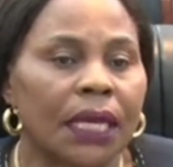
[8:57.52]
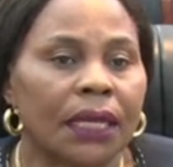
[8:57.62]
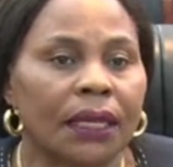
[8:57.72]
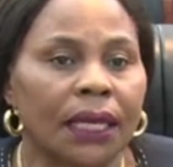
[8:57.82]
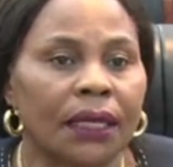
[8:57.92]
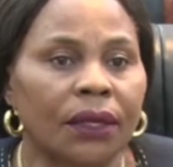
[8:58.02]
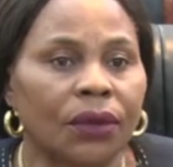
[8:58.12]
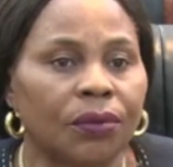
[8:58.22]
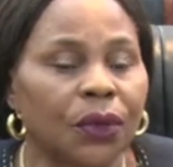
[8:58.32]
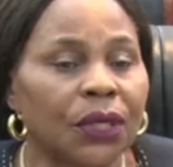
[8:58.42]
Then on
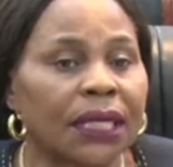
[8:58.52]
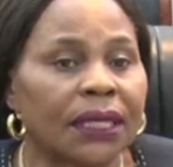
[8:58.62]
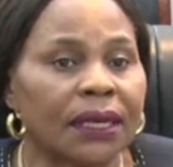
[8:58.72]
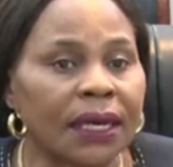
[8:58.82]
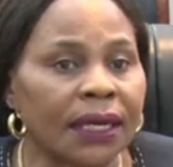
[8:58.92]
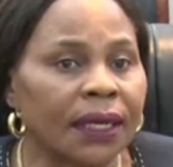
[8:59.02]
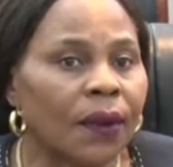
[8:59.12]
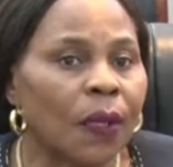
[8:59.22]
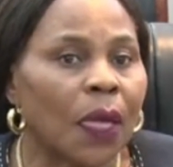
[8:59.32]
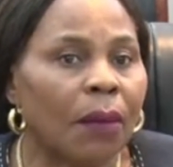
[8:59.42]
Project 3,
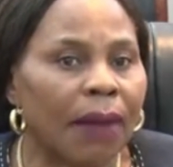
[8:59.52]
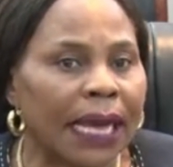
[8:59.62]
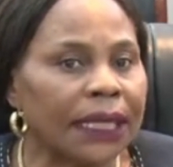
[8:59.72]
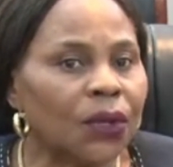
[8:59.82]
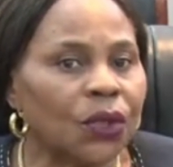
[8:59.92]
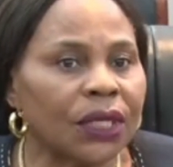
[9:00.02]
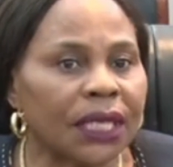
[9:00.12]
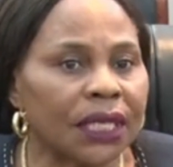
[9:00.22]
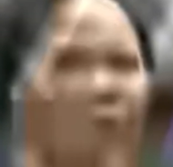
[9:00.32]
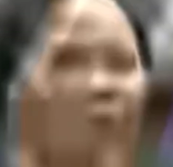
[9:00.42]
Mining
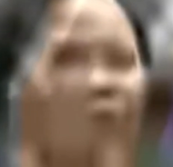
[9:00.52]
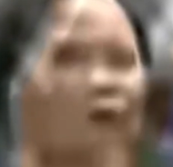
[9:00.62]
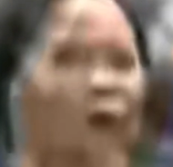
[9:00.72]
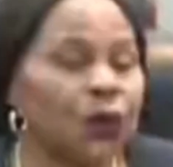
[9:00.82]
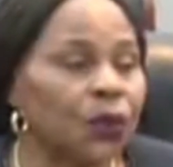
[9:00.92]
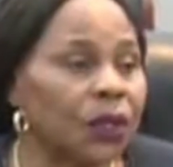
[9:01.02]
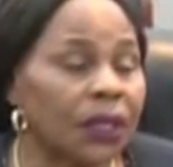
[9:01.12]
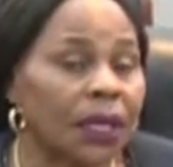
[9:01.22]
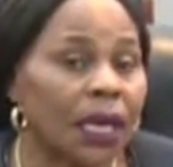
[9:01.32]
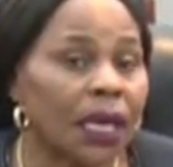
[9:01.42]
Concession for Youth
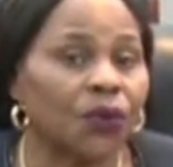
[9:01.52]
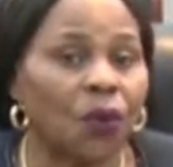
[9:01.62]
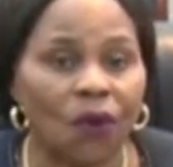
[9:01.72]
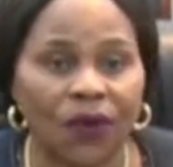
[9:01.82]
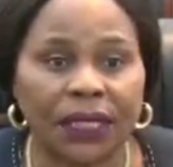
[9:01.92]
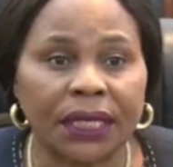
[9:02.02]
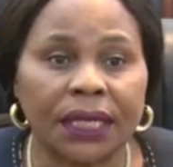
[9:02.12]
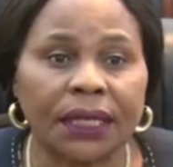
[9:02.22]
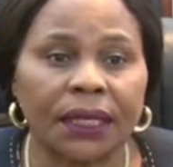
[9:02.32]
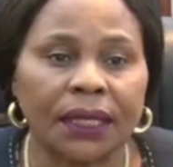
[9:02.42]
and War
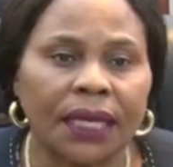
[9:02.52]
Veterans.